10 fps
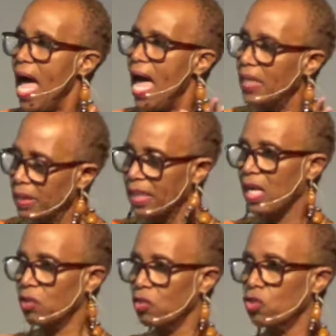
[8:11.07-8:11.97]
And the
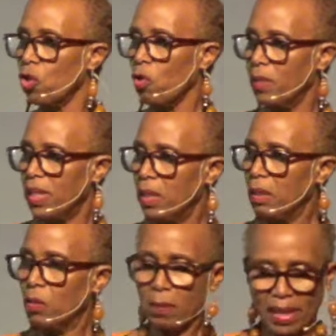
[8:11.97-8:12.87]
doctors told me
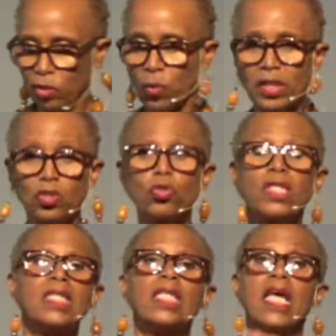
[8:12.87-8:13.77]
in my 20s, you
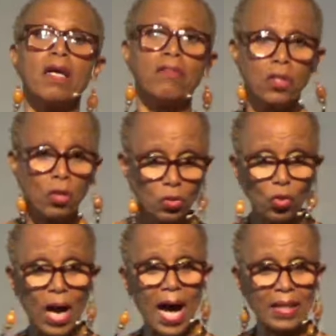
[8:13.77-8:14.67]
can never go to
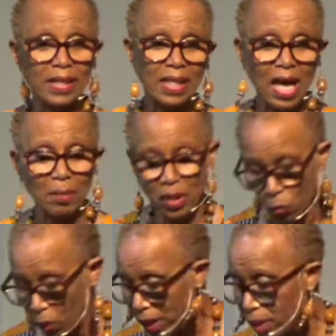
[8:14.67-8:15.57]
a hot climate.
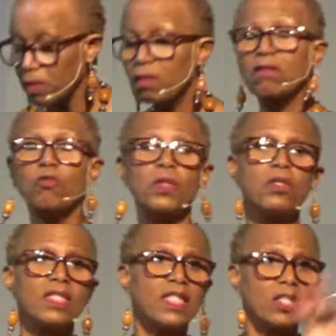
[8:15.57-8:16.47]
Well,
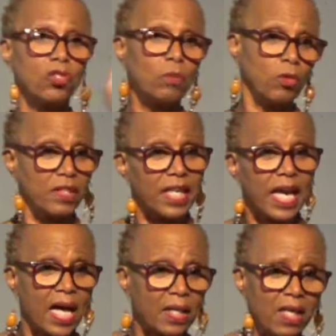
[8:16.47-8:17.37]
Spirit said, you're moving to
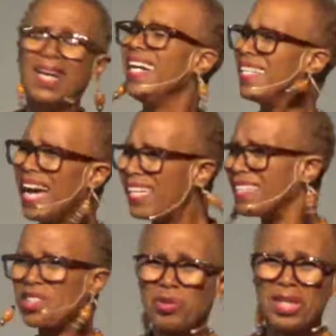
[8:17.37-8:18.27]
Ghana.
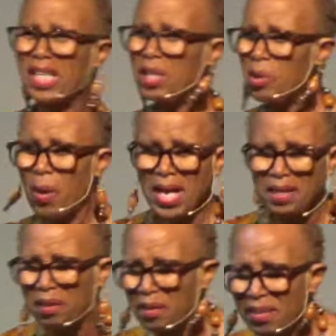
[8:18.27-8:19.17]
Ghana's on the
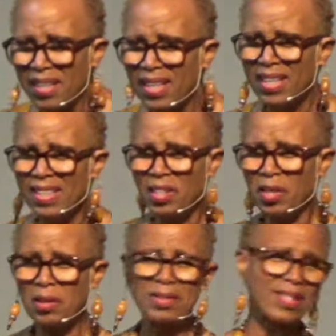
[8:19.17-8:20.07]
equator. You
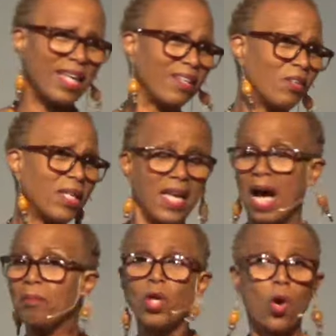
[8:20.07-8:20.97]
know, it's like, okay,
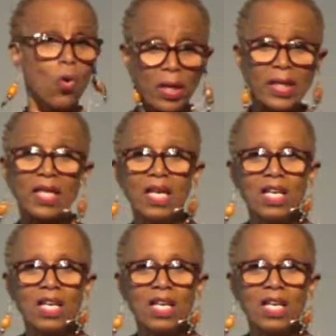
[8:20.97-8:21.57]
I'm going.